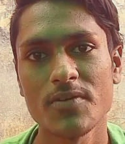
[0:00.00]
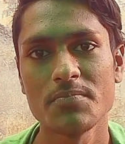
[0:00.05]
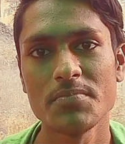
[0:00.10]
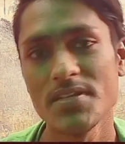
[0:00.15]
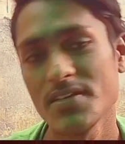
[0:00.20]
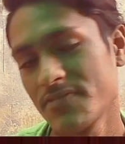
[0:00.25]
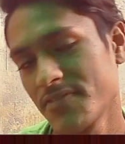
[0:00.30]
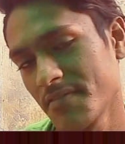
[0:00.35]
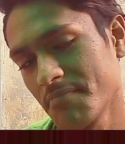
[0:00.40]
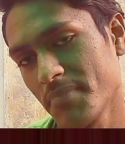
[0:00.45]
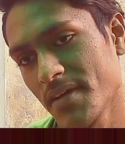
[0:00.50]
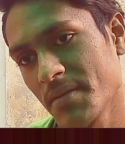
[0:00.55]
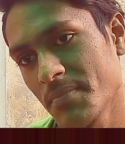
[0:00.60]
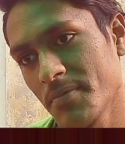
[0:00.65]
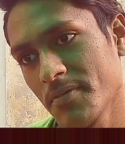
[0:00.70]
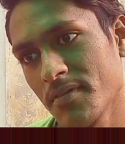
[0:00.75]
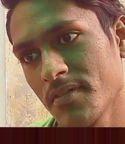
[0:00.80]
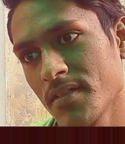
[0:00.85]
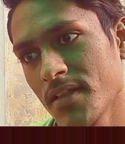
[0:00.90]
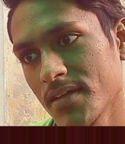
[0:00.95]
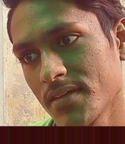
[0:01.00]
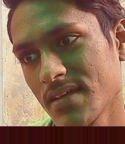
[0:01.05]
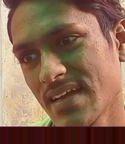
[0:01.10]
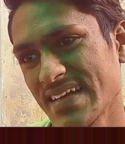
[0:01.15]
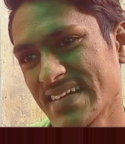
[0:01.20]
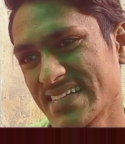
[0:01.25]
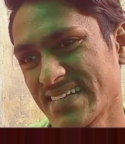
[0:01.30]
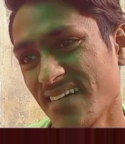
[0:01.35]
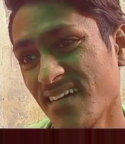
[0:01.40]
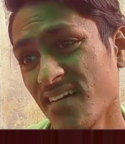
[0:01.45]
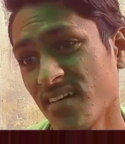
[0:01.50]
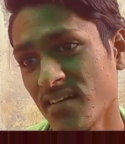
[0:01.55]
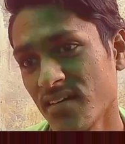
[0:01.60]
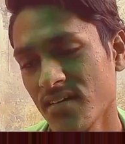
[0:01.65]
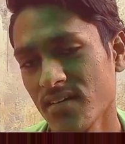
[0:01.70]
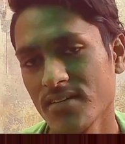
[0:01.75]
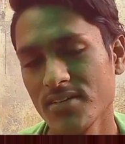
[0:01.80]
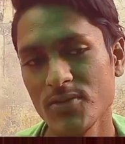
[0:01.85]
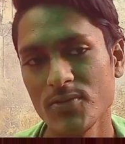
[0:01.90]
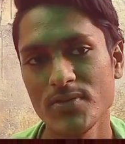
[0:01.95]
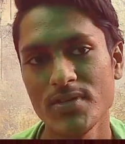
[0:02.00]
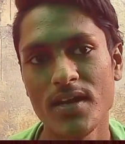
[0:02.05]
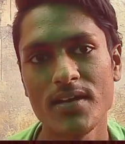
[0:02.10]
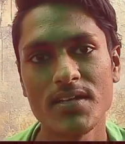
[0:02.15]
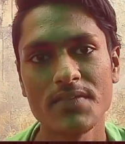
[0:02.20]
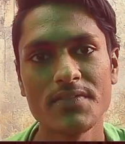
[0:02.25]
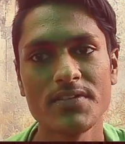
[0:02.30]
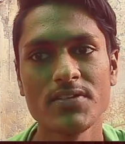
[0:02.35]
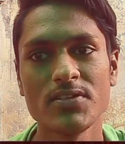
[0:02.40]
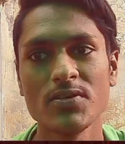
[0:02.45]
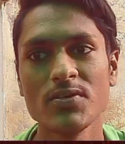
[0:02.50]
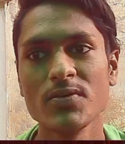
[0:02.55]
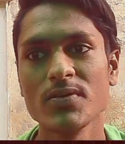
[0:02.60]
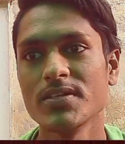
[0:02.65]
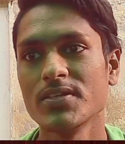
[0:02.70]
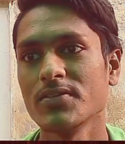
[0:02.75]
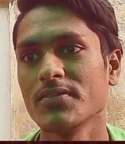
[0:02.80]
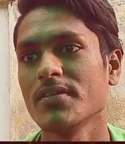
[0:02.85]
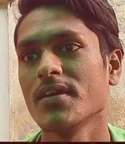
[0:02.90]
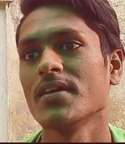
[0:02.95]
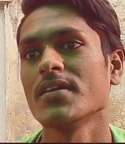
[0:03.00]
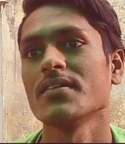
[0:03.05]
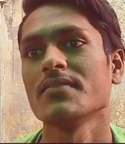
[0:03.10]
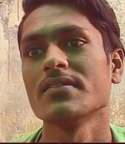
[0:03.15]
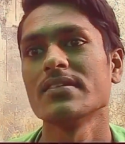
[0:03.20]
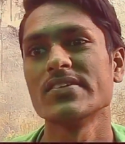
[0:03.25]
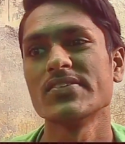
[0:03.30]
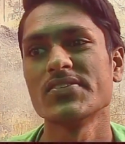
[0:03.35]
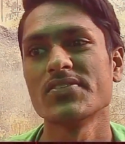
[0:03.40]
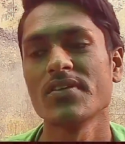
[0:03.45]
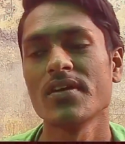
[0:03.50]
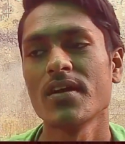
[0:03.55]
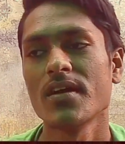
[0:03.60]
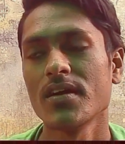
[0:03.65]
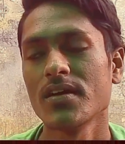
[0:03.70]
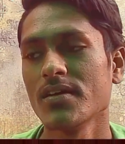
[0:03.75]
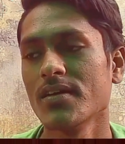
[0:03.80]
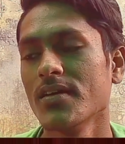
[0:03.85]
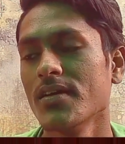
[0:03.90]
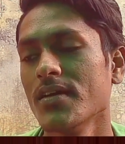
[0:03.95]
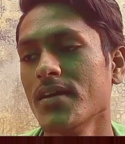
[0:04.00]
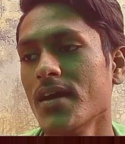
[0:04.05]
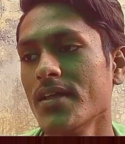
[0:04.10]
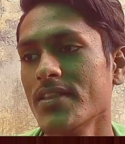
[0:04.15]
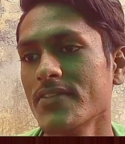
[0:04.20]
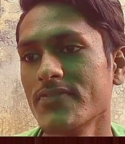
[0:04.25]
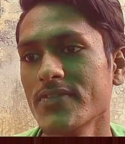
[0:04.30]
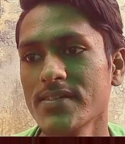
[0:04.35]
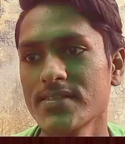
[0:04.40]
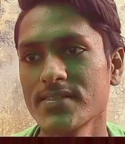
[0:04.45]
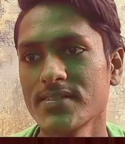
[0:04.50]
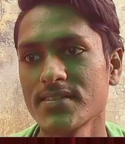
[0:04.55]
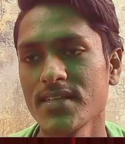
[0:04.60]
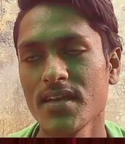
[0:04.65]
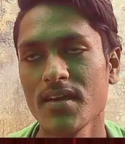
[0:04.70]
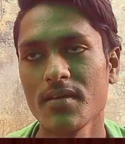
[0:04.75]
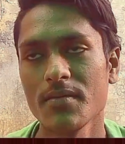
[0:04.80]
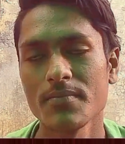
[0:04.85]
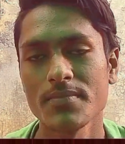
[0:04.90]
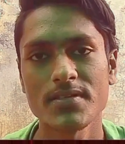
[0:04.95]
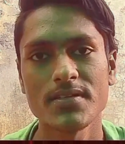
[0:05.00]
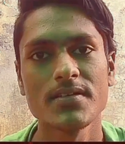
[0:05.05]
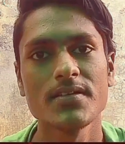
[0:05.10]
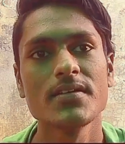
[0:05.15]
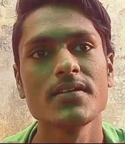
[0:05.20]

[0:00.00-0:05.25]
from different people, like it's hard, you can't even do it, you can't even try in the first attempt.